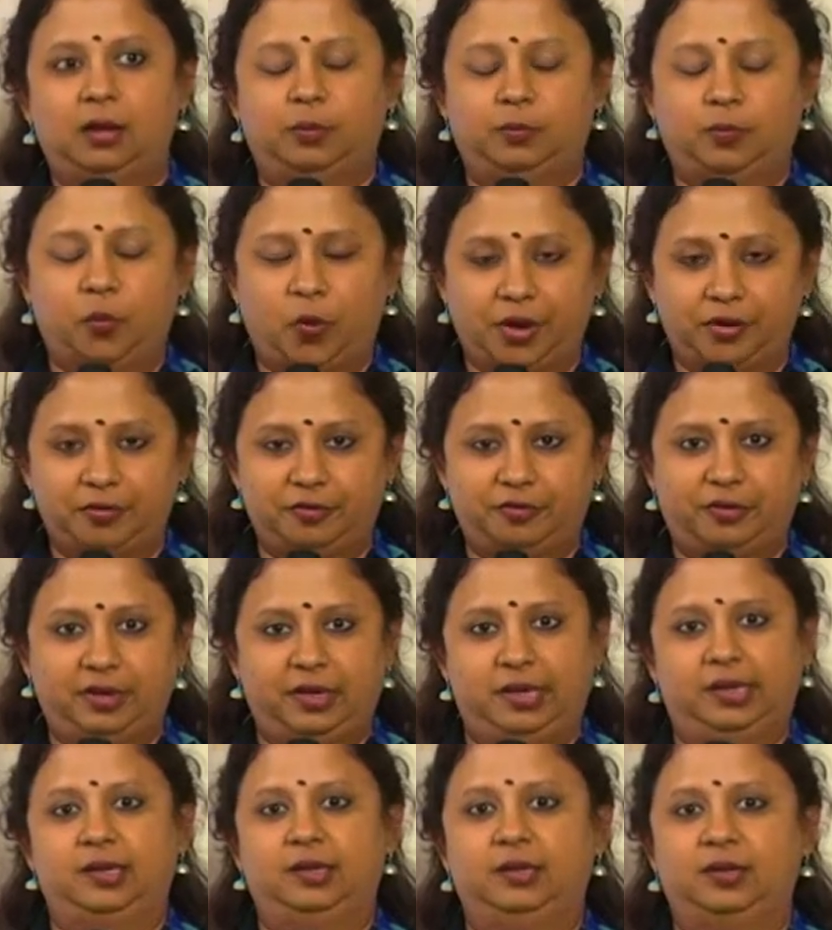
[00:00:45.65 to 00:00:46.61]

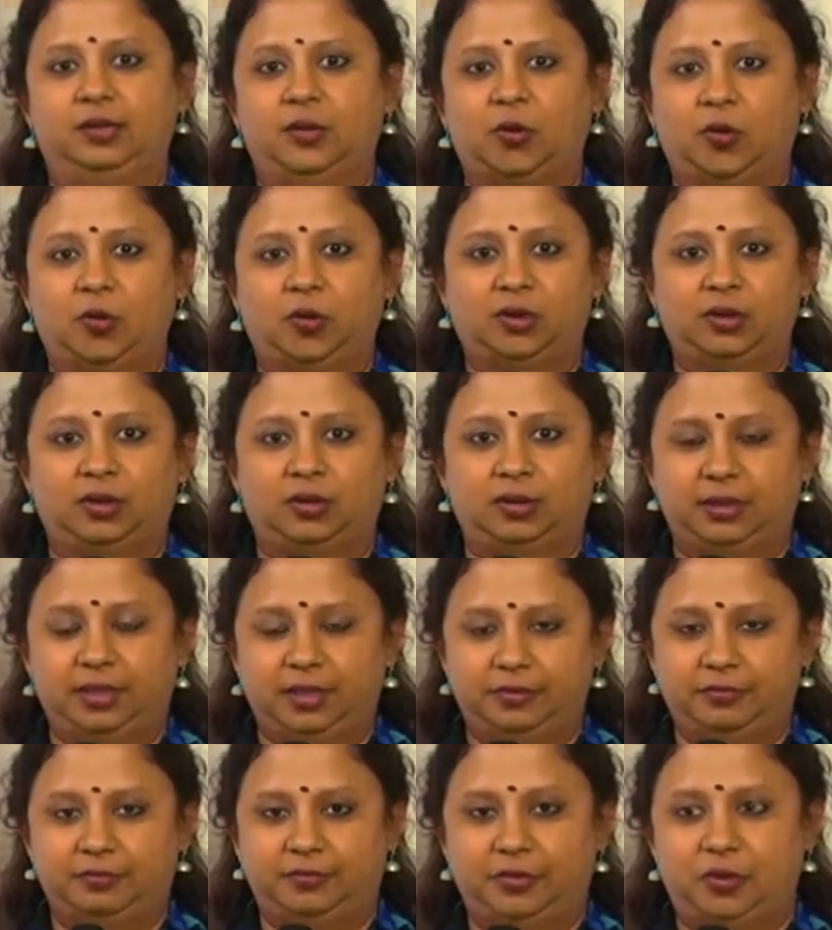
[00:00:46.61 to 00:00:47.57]
boyfriend, or
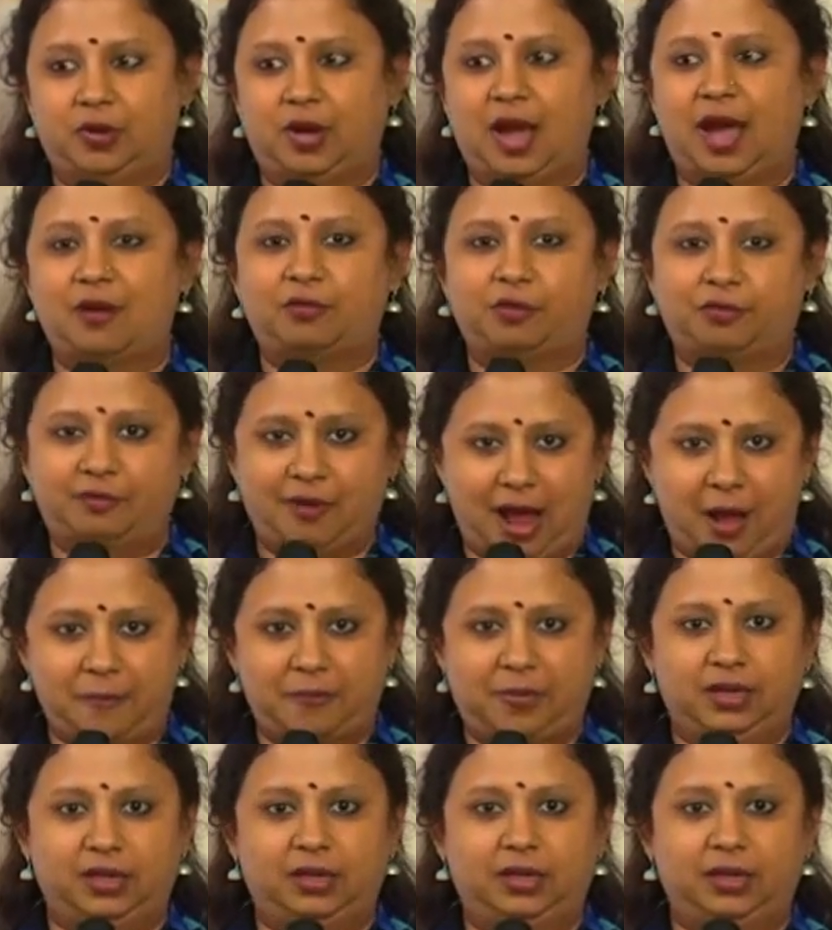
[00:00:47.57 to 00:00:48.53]
if you have a
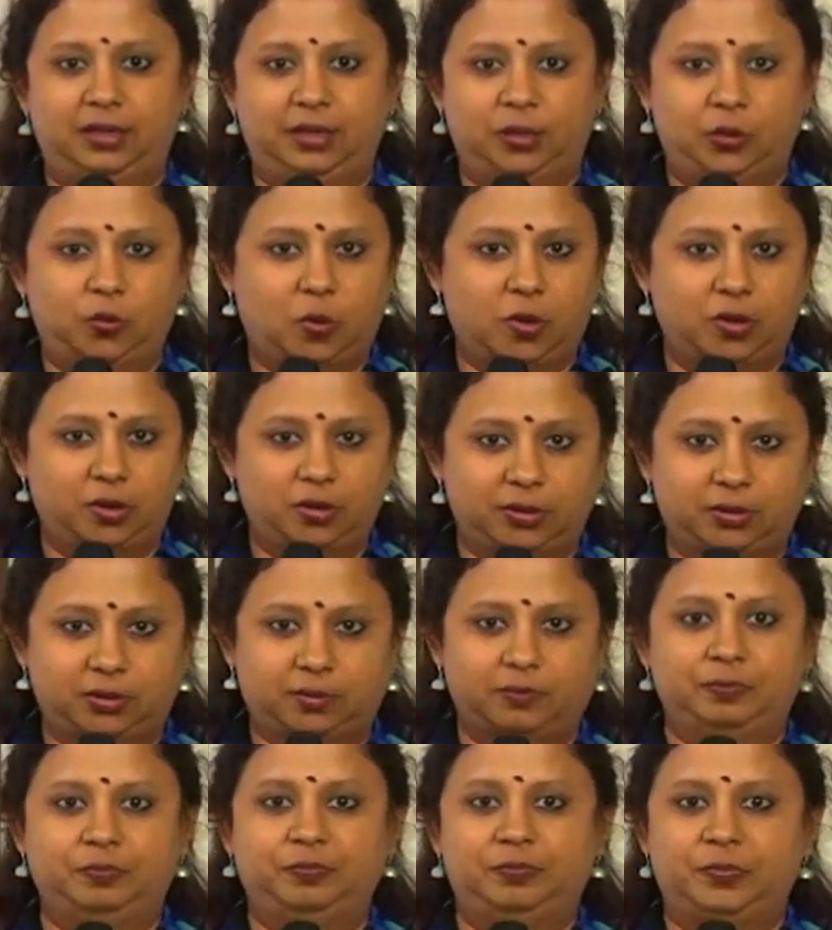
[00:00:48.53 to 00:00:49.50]
family and you want
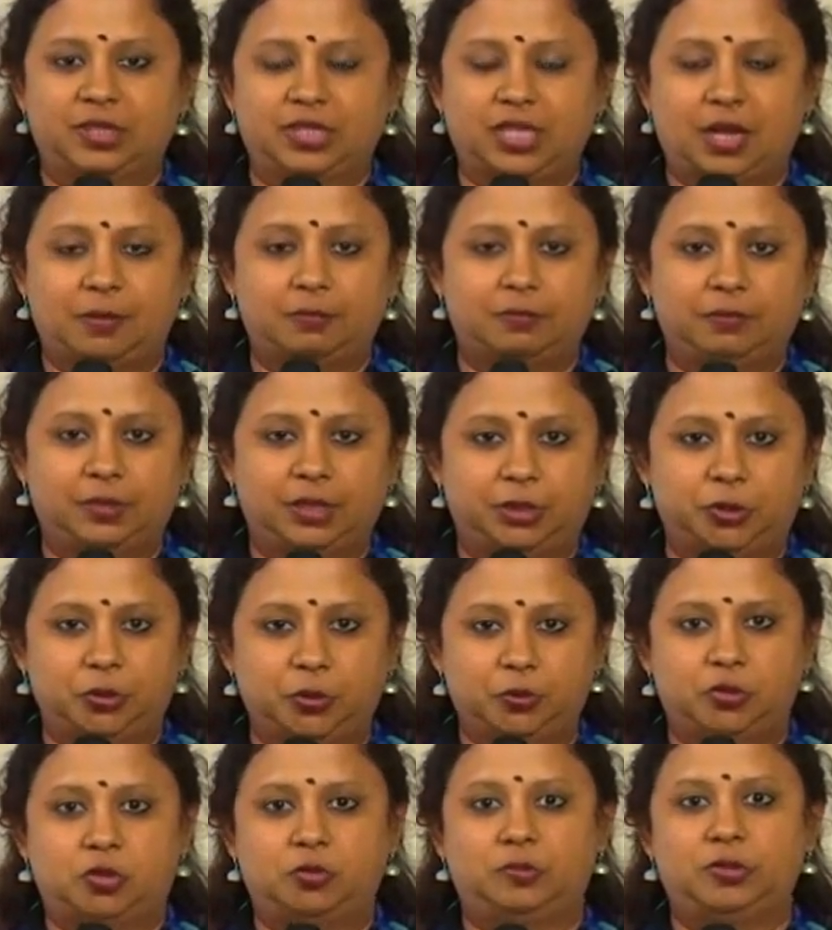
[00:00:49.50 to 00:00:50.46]
some
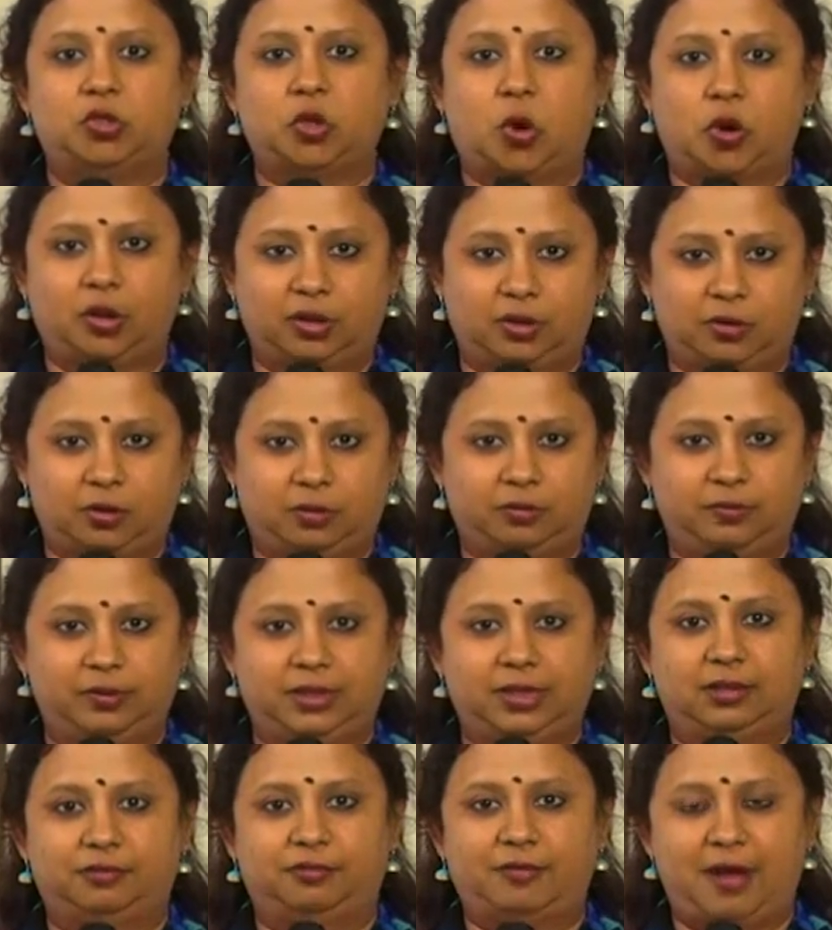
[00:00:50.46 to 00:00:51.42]
issues to be sorted out
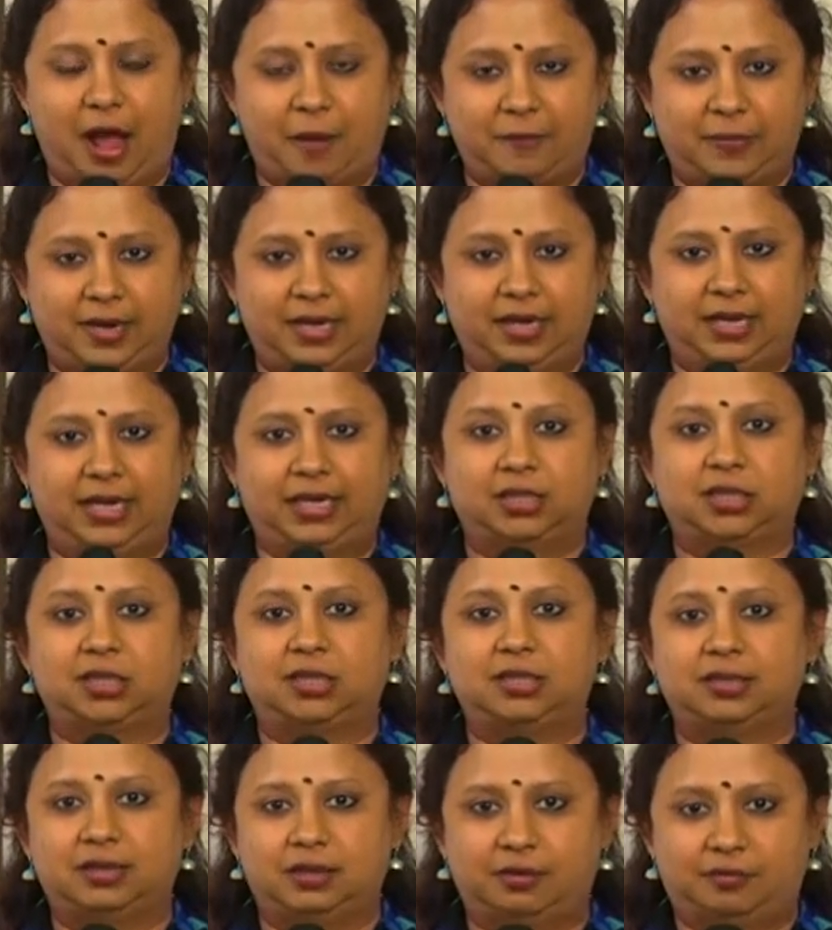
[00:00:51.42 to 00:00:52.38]
with the family,
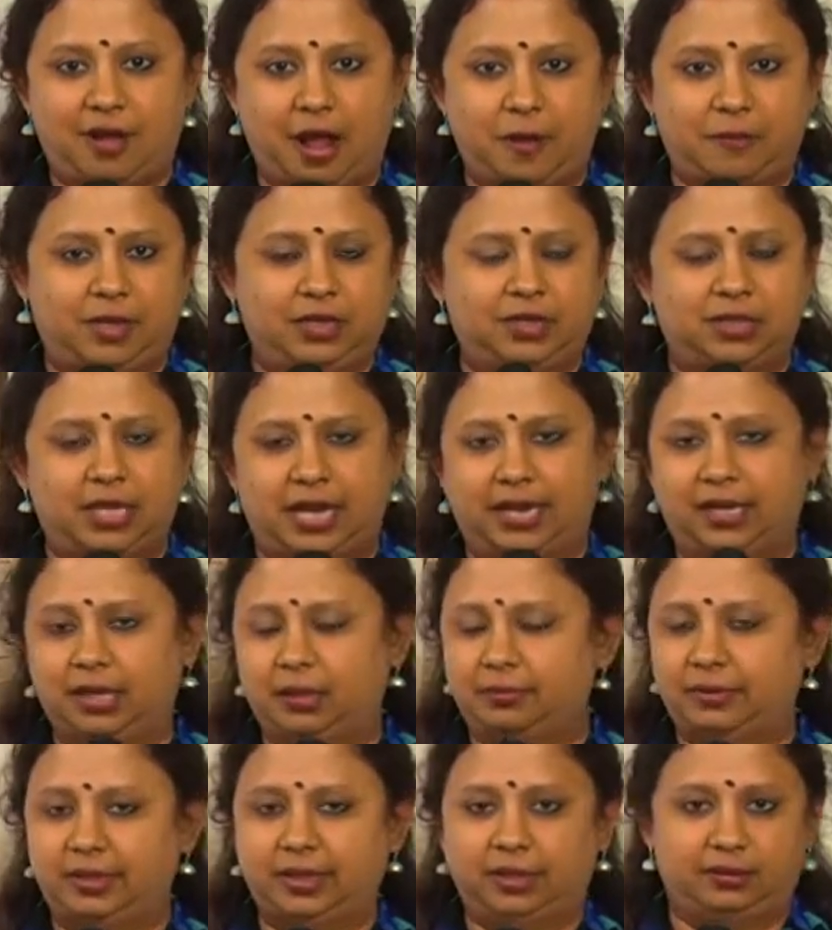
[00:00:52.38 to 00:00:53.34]
extended families,
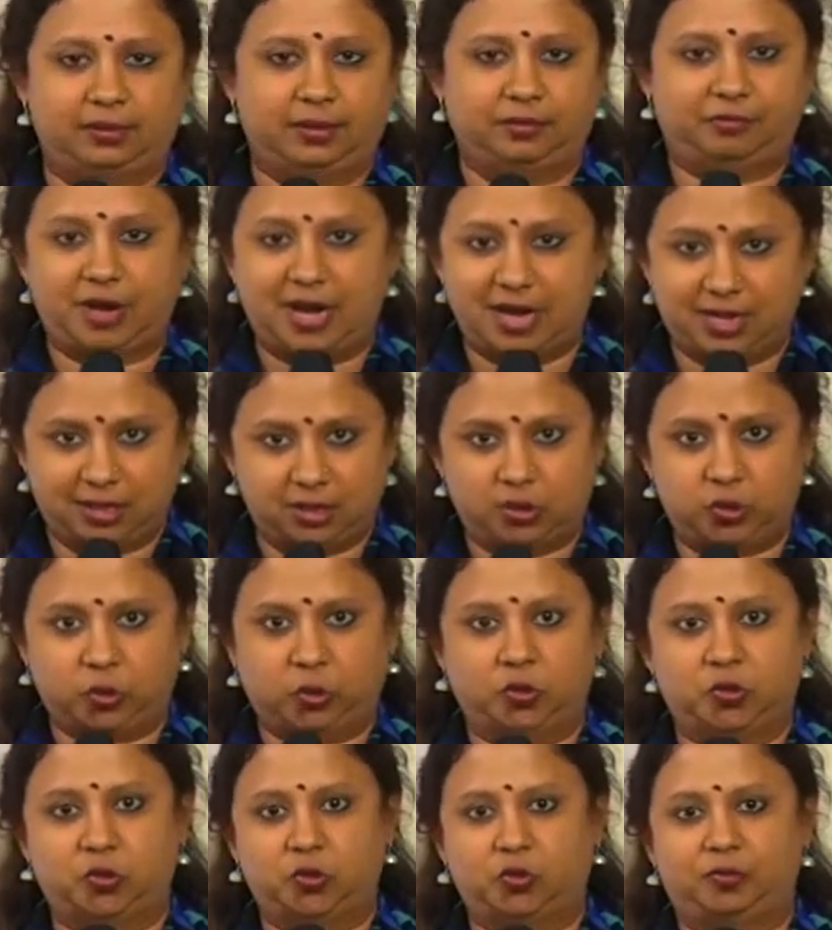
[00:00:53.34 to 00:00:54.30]
anybody, friends
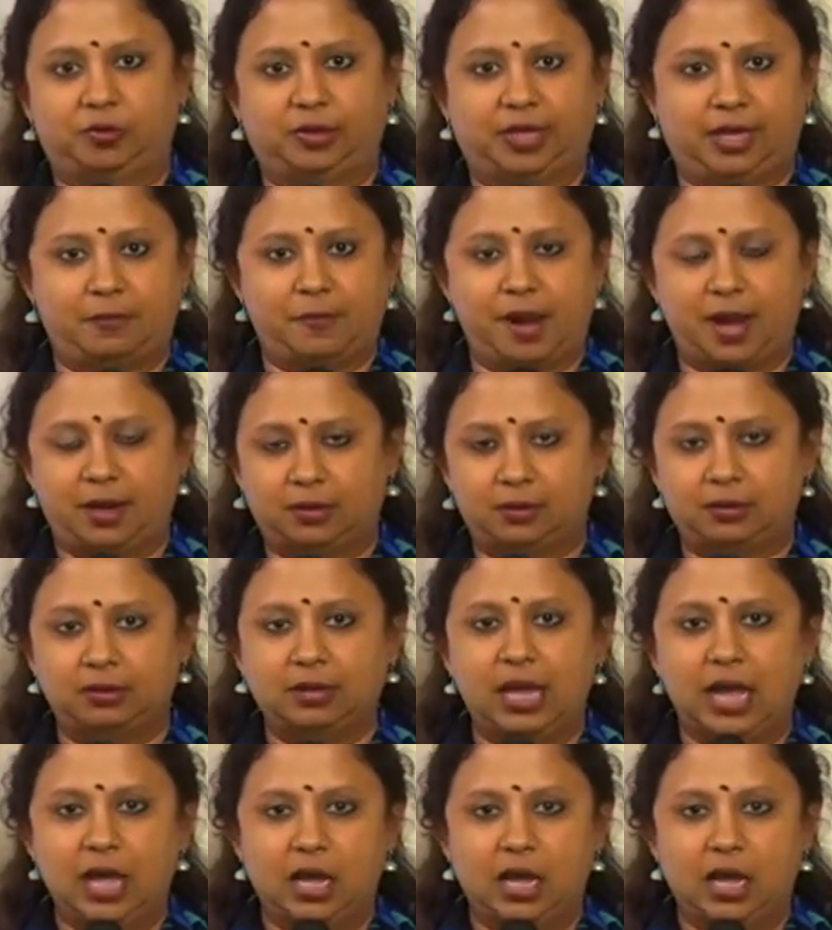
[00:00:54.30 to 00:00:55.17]
also for that matter.